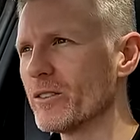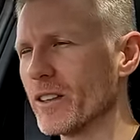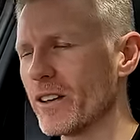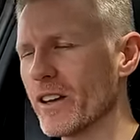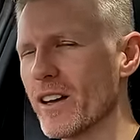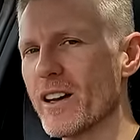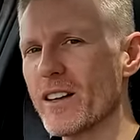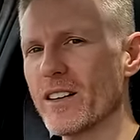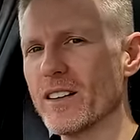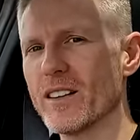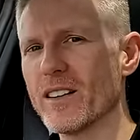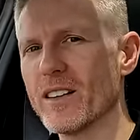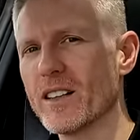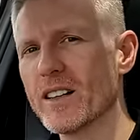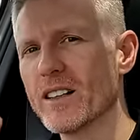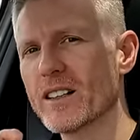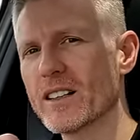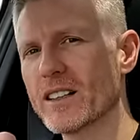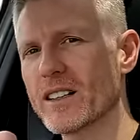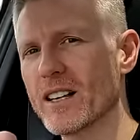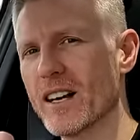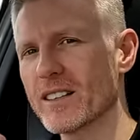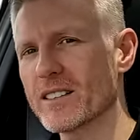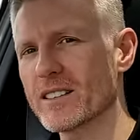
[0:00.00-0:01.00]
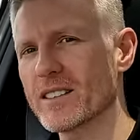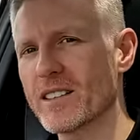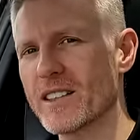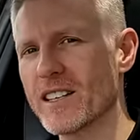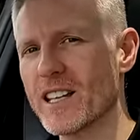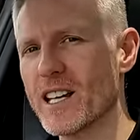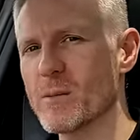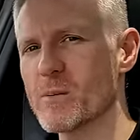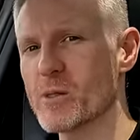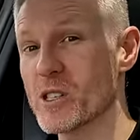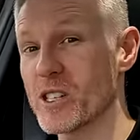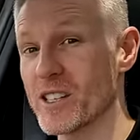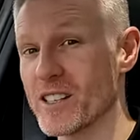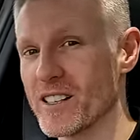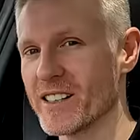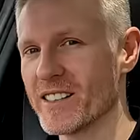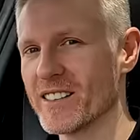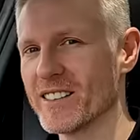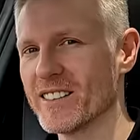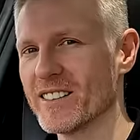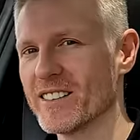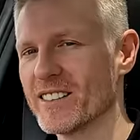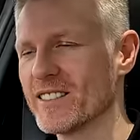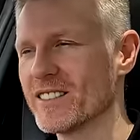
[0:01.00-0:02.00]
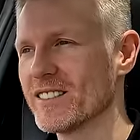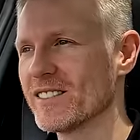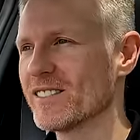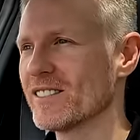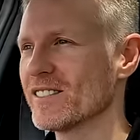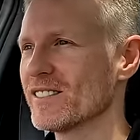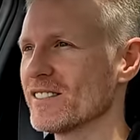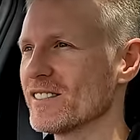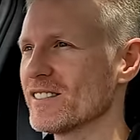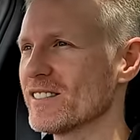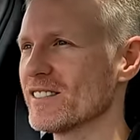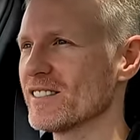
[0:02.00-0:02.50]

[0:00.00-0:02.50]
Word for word: For that, cut to the MG. One